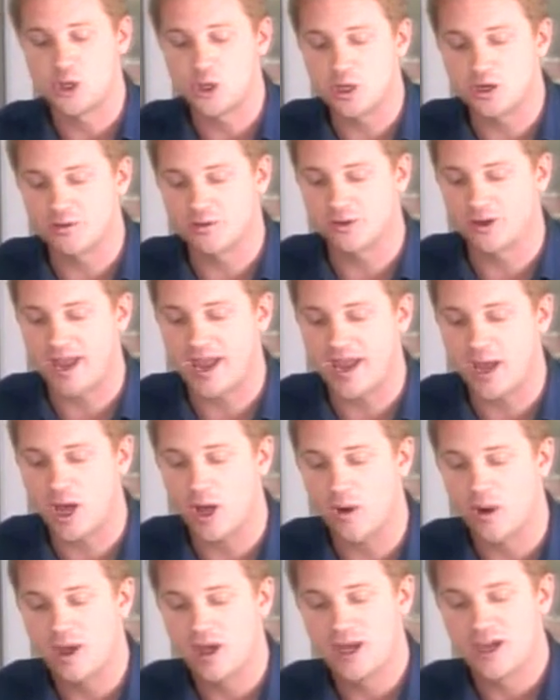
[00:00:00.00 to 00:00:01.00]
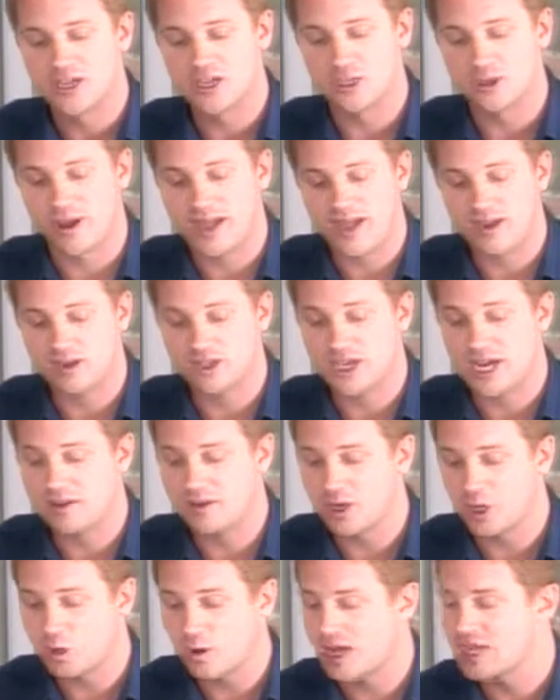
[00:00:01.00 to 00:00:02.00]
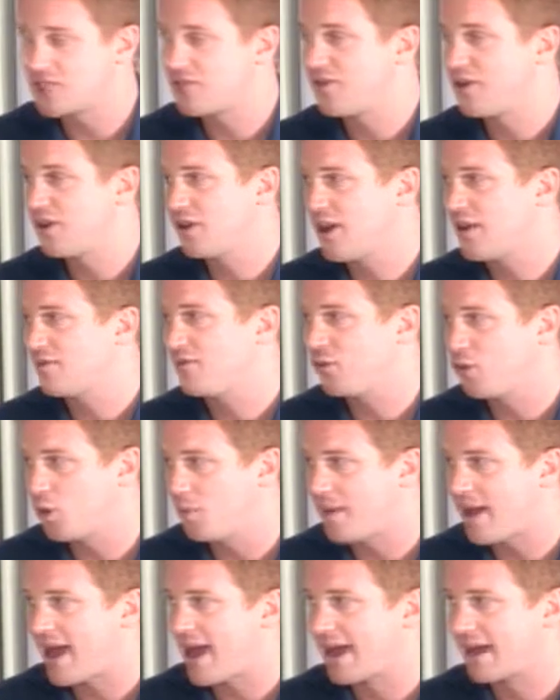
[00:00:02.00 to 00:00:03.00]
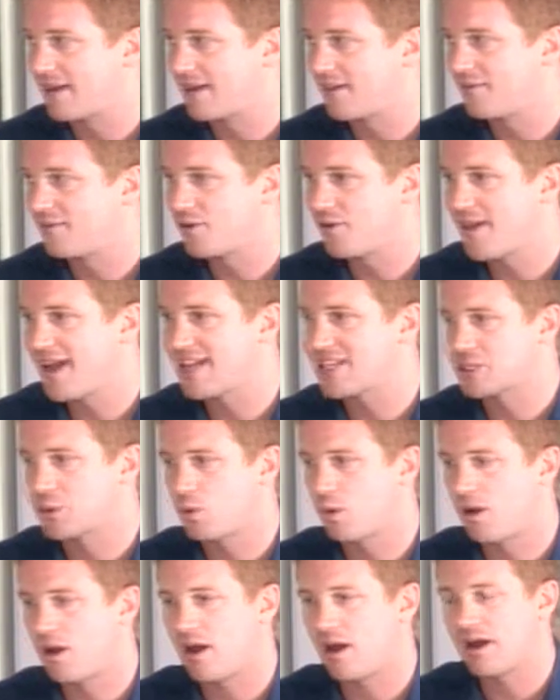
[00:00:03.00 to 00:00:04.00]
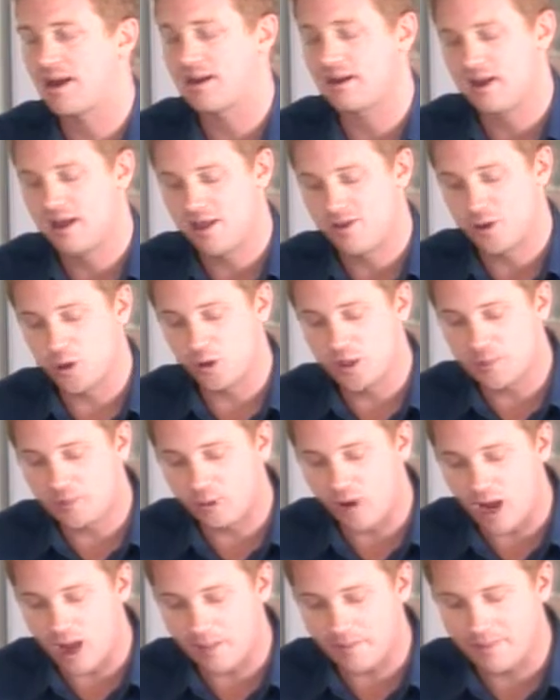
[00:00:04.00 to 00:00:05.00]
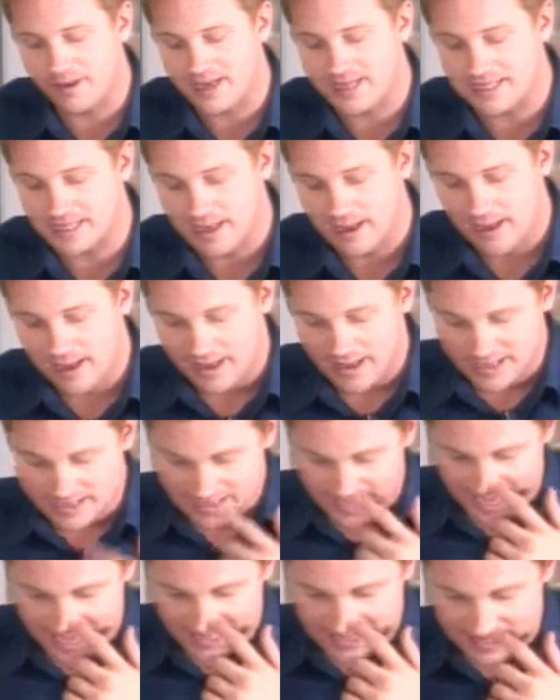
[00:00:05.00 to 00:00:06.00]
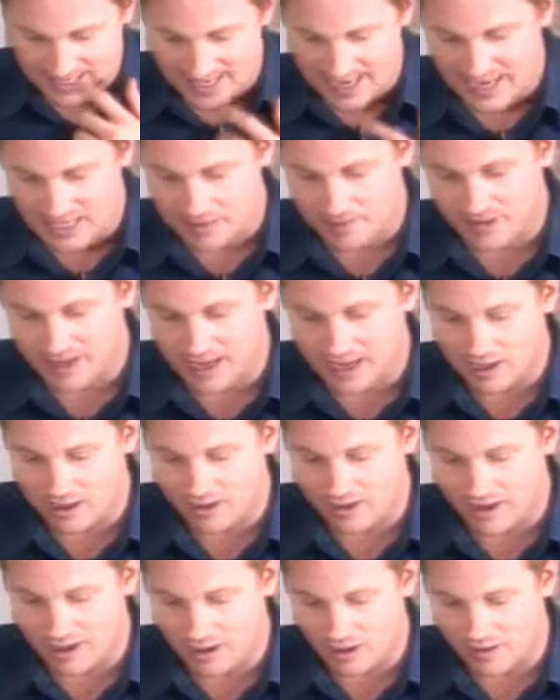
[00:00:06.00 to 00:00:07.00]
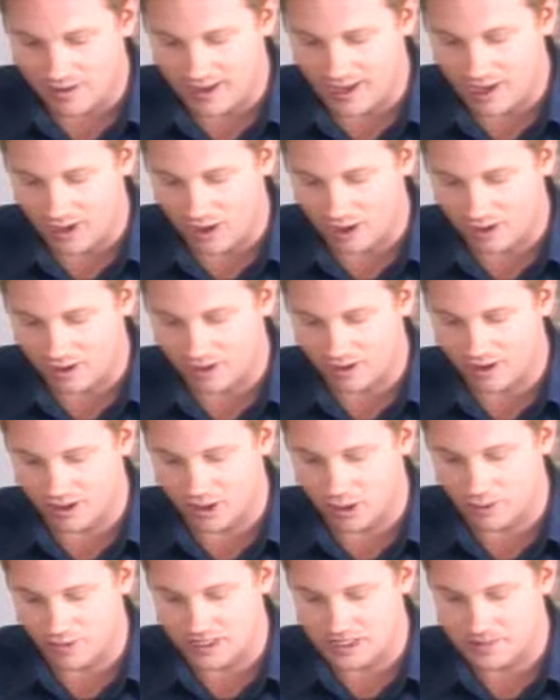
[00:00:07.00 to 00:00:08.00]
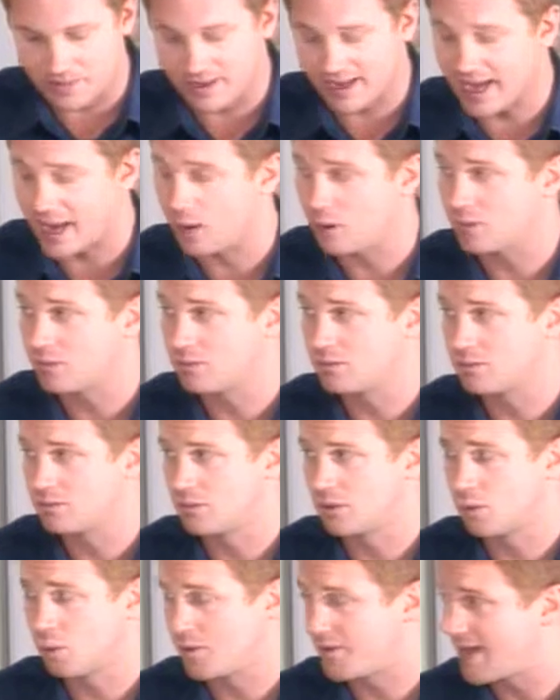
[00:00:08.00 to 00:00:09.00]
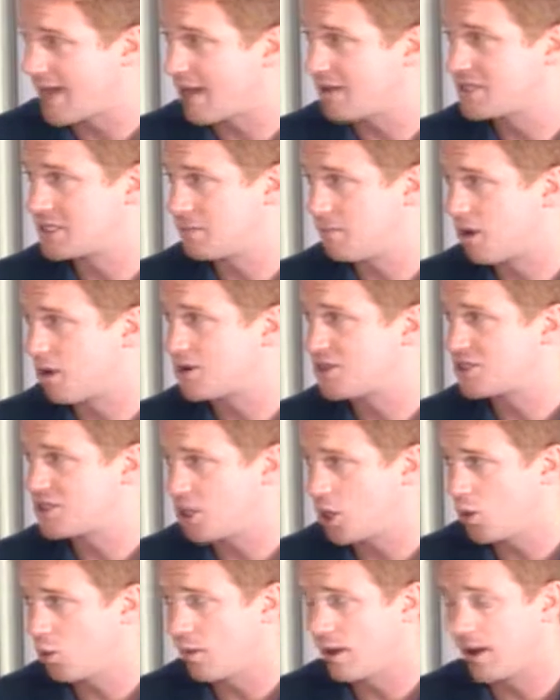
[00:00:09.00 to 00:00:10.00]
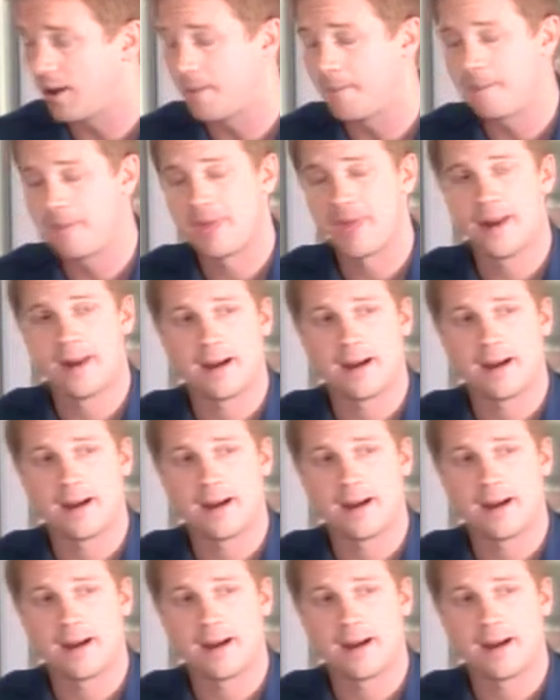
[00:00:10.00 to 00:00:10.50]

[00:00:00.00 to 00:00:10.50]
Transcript: Junior Vallejo, Jalen Crutchfield at fullback for that squad. And the only problem is that at the beginning of the year they are going to be out or without DeMar Sowell,